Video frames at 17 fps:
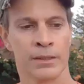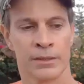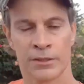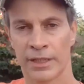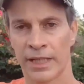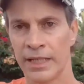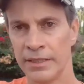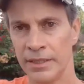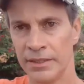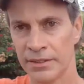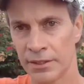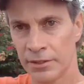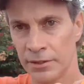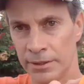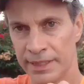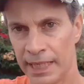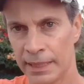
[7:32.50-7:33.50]
So again, these are
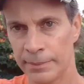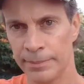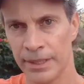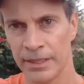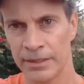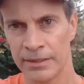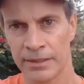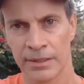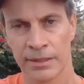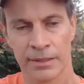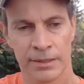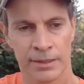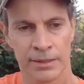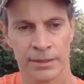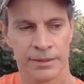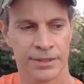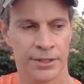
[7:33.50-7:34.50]
the dad bods.
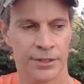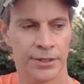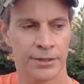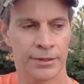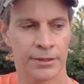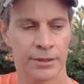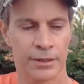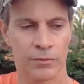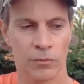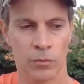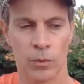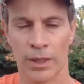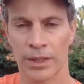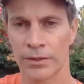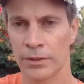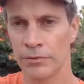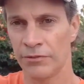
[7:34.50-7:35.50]
They're
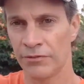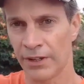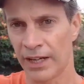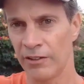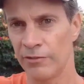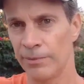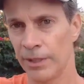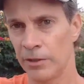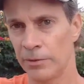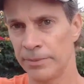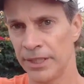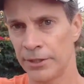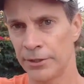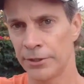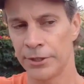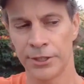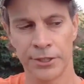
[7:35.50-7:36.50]

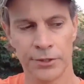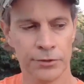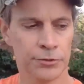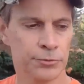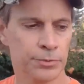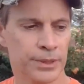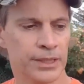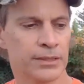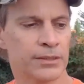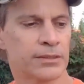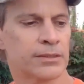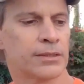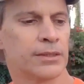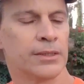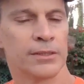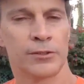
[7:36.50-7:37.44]
105mm huge wheels,